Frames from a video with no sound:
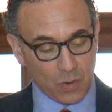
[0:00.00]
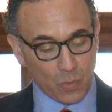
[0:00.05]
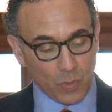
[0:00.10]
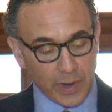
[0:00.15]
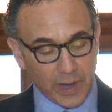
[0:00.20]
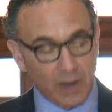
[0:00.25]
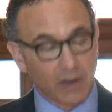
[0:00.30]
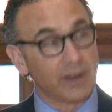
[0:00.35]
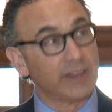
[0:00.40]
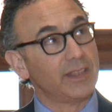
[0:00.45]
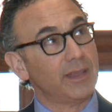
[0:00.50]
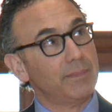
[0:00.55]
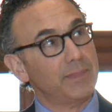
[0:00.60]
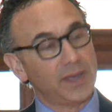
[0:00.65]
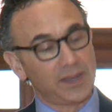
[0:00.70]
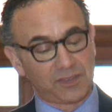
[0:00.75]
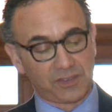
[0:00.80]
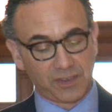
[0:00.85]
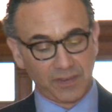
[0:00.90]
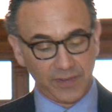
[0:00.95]
We are in the
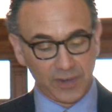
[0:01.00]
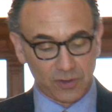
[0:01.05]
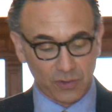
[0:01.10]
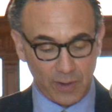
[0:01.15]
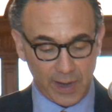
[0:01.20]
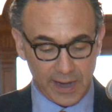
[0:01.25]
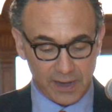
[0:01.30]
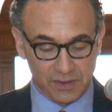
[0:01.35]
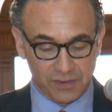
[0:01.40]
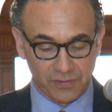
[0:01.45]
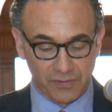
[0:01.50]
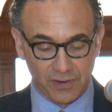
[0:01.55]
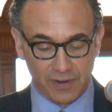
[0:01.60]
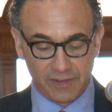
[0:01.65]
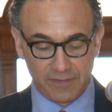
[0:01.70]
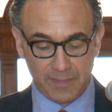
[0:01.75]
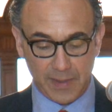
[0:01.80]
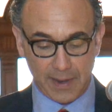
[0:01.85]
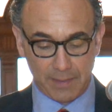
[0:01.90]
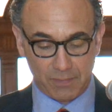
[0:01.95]
midst of a transfer
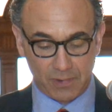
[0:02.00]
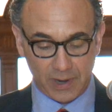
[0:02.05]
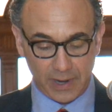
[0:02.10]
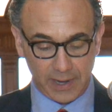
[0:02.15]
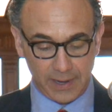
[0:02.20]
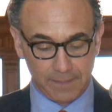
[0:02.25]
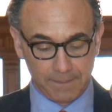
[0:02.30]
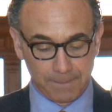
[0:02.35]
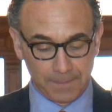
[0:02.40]
of memory.